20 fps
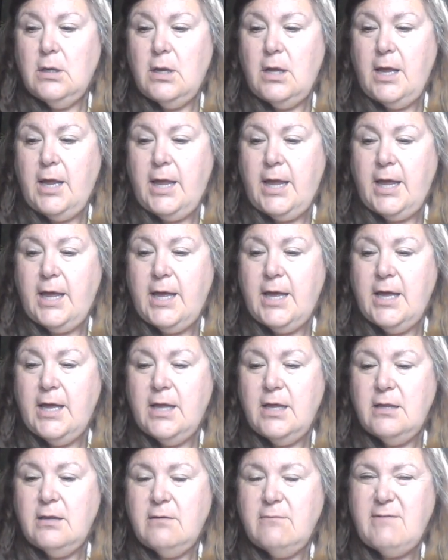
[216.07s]

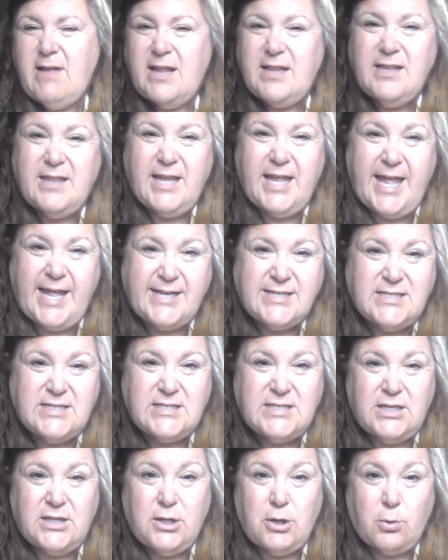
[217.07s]
And none of the
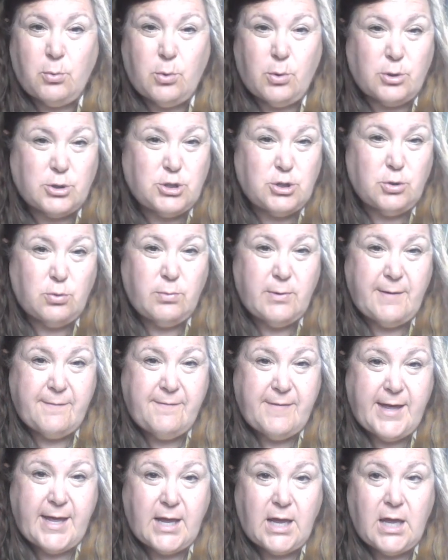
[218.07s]
cases in there were
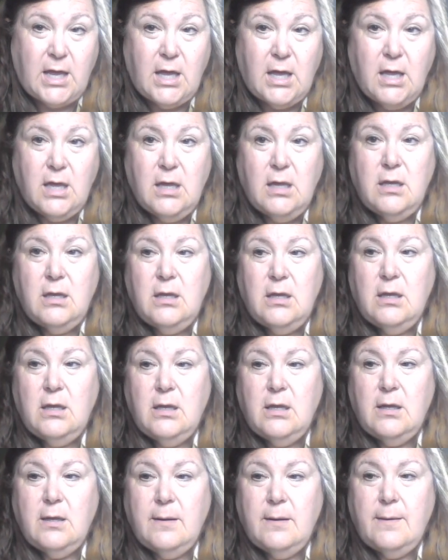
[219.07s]
terrific,
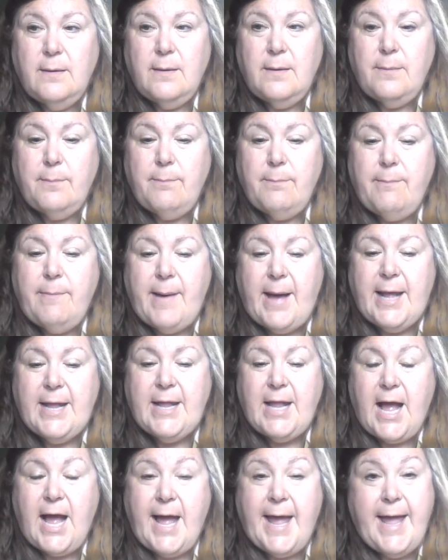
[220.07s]
but
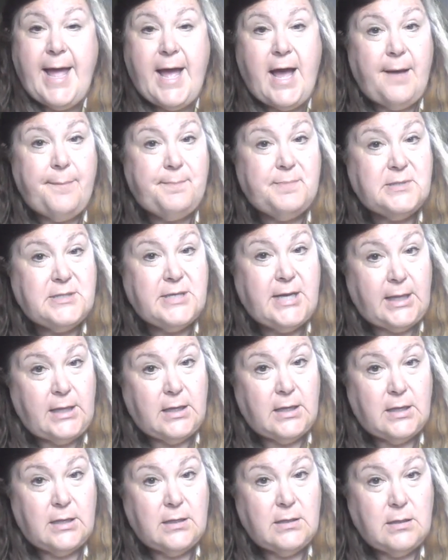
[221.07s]
I
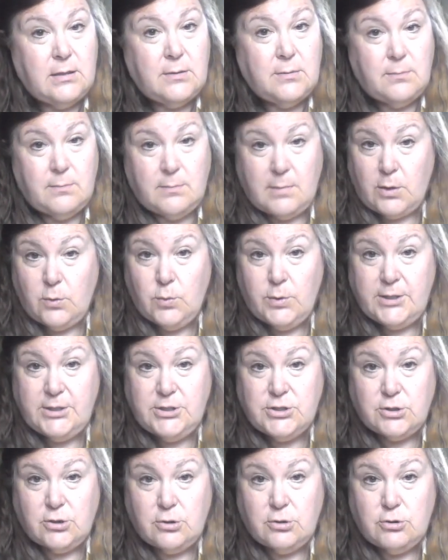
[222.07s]
updated my
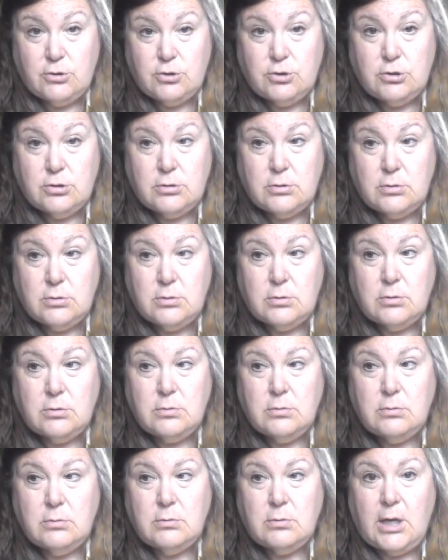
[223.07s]
research.
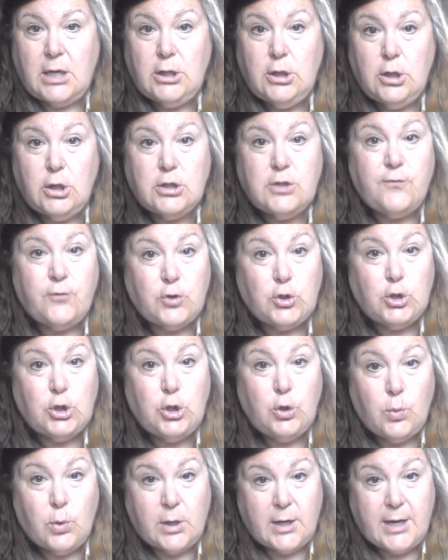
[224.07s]
I looked for
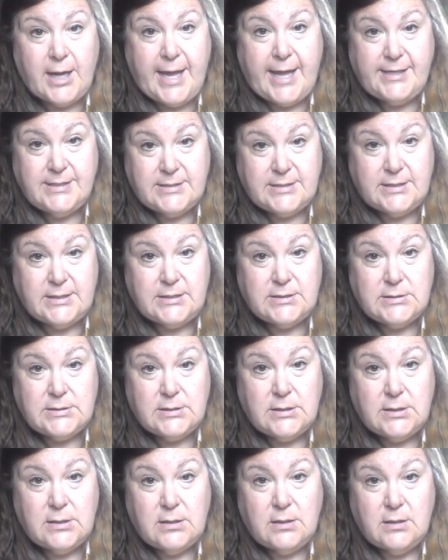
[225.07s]
newer cases
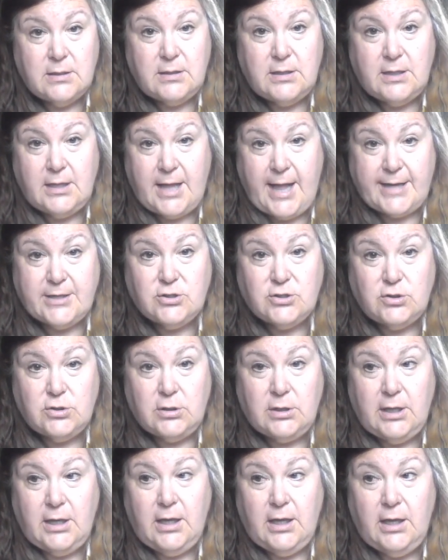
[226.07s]
that
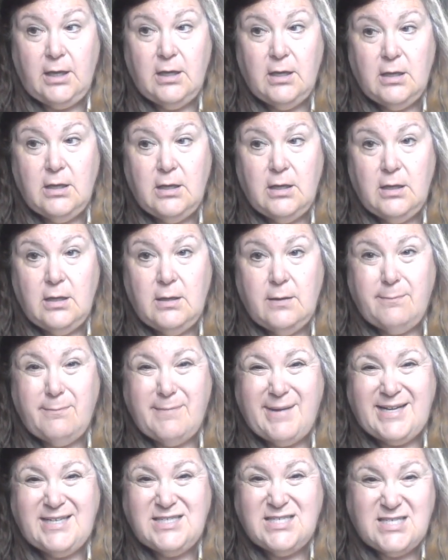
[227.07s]
actually
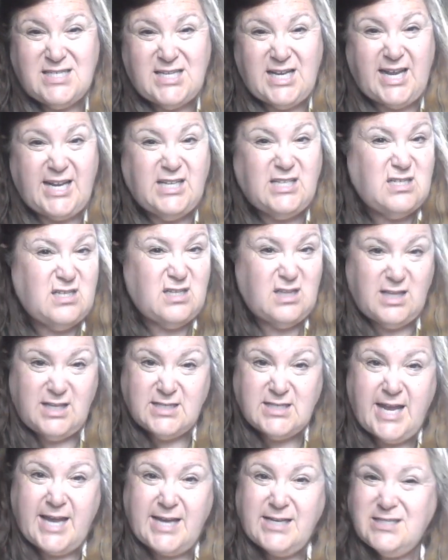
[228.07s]
might cite these
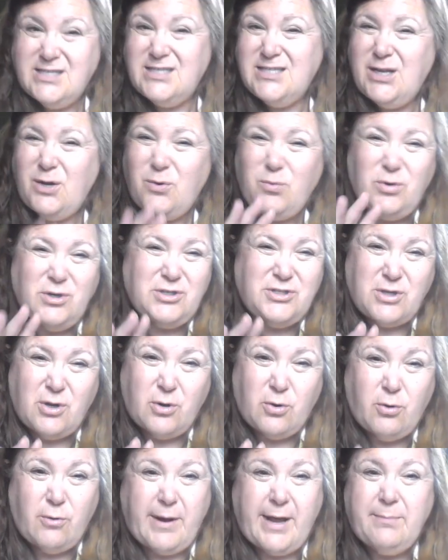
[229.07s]
cases that weren't so
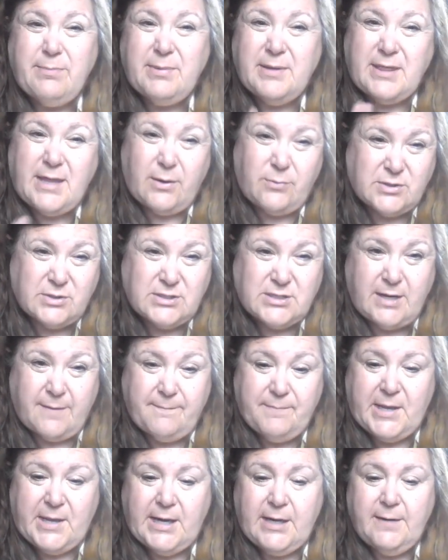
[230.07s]
great, but they were
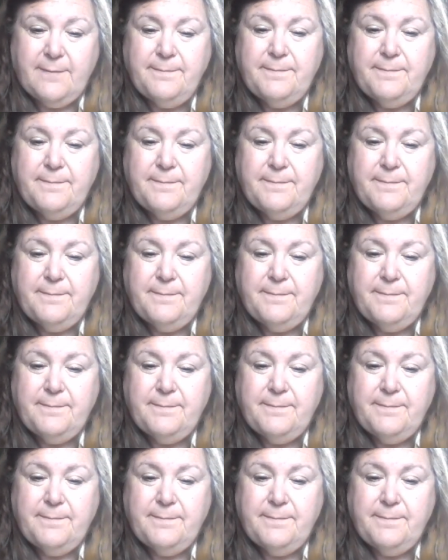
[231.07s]
something.